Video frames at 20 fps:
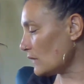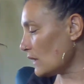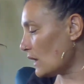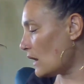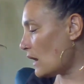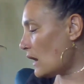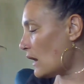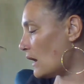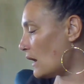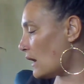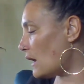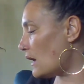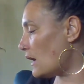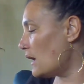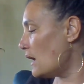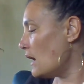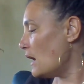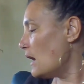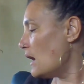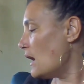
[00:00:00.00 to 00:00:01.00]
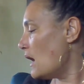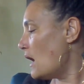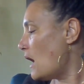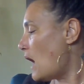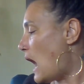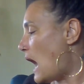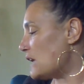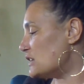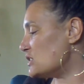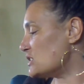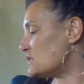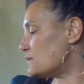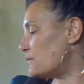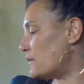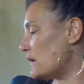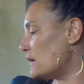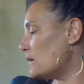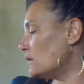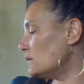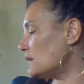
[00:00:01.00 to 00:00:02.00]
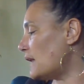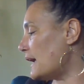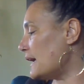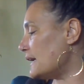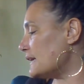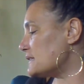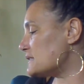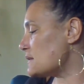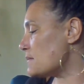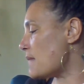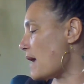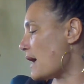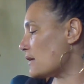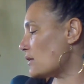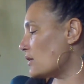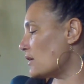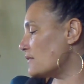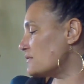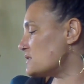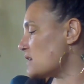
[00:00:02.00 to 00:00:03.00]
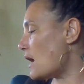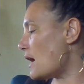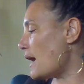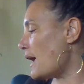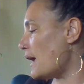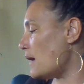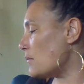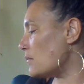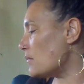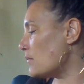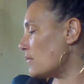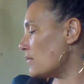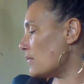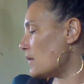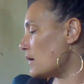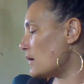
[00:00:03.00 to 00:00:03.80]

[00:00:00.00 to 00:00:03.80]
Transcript: Uh, I just feel like it's a matter of time